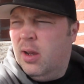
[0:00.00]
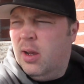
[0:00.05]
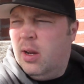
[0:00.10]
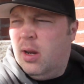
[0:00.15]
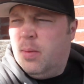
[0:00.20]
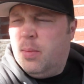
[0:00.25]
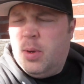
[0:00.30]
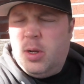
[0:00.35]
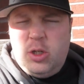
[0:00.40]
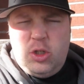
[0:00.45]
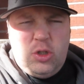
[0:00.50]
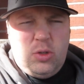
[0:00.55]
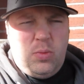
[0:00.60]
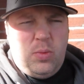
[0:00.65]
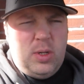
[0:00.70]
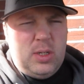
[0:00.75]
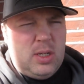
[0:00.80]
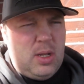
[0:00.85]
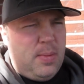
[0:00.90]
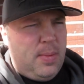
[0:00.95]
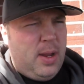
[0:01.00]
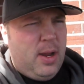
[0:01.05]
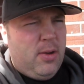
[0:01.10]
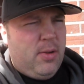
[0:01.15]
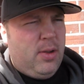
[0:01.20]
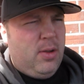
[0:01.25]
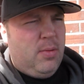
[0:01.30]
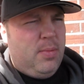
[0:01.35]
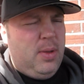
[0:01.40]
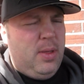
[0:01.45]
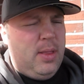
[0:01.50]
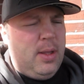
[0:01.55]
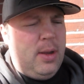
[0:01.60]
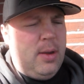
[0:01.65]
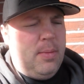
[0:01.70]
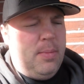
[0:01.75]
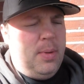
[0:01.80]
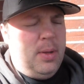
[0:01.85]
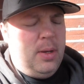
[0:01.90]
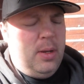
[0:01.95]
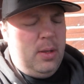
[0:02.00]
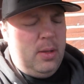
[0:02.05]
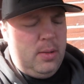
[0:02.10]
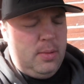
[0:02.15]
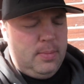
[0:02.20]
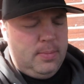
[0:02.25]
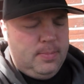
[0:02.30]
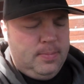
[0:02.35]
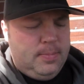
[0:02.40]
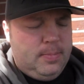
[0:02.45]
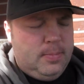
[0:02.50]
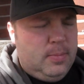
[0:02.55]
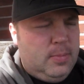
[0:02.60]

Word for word: and I'm not sure what Tom Harry will be there, but um,